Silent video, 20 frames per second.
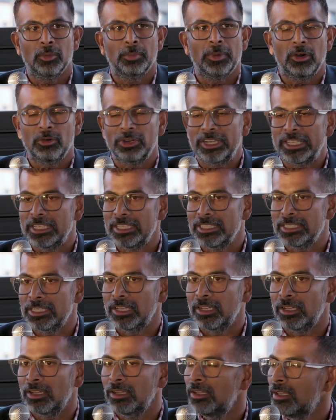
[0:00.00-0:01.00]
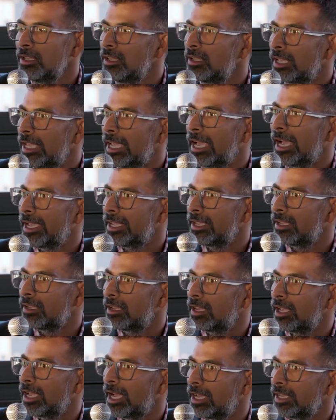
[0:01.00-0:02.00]
powering these
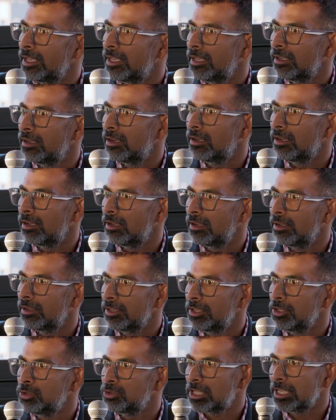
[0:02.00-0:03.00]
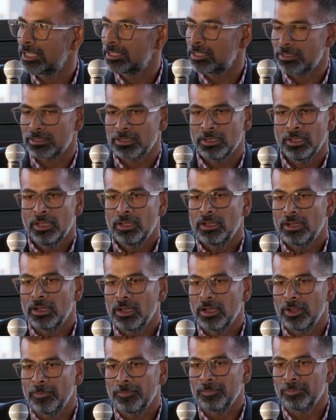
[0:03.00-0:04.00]
AI use cases.
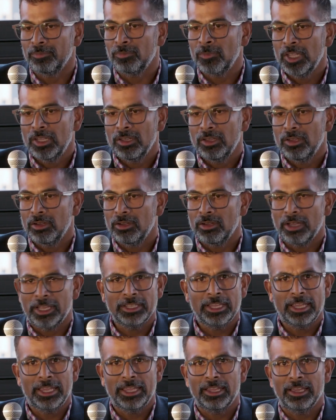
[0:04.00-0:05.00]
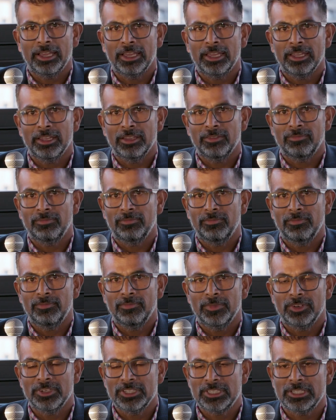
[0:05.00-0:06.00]
I think I
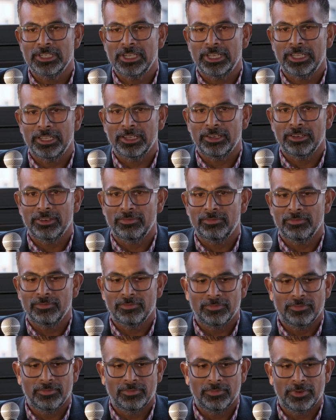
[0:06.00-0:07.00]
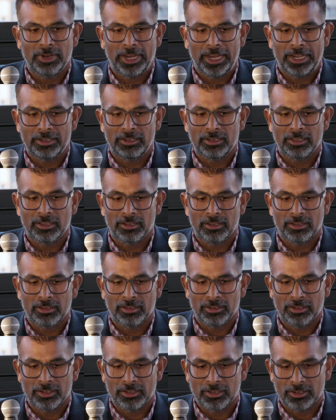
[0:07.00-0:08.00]
recently read
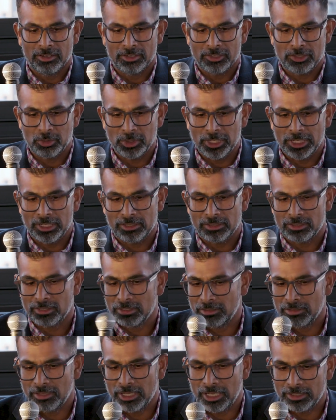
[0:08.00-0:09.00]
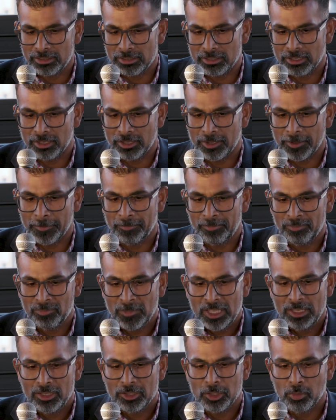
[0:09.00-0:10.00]
a tweet that
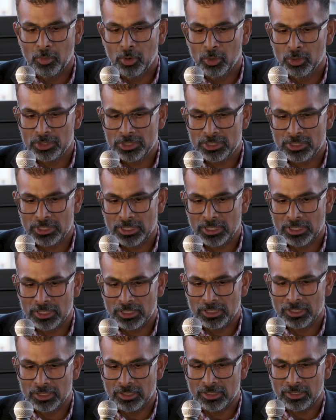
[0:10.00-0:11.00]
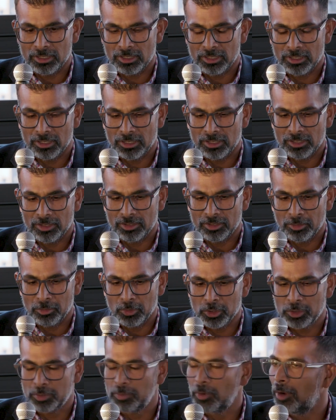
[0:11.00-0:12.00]
the most
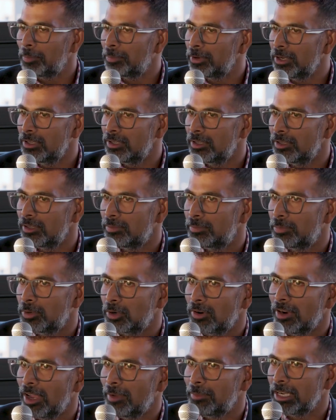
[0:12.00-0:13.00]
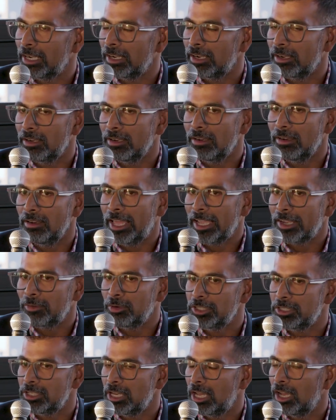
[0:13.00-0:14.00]
popular programming
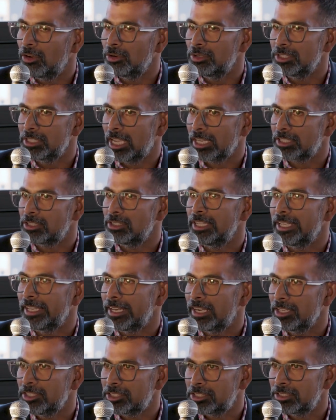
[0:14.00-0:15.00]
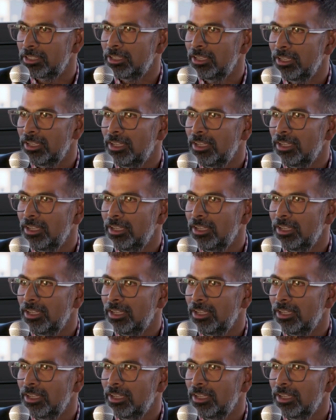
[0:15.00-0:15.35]
language now is actually English,